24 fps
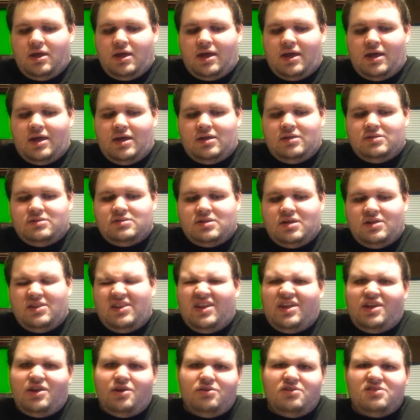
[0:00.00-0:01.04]
And they
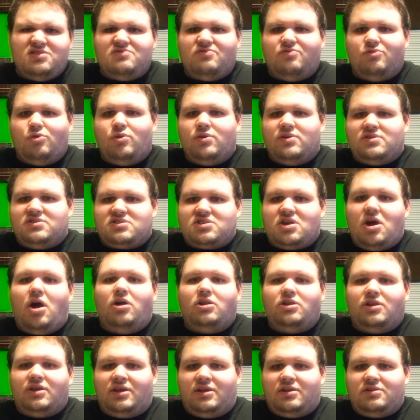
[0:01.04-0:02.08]
hear this voice
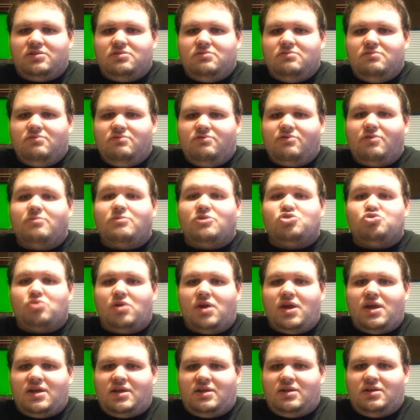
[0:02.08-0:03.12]
calling from the
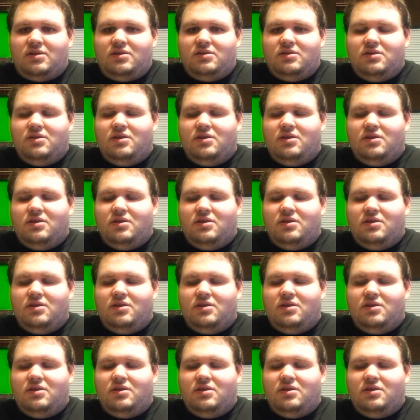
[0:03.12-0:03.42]
drain.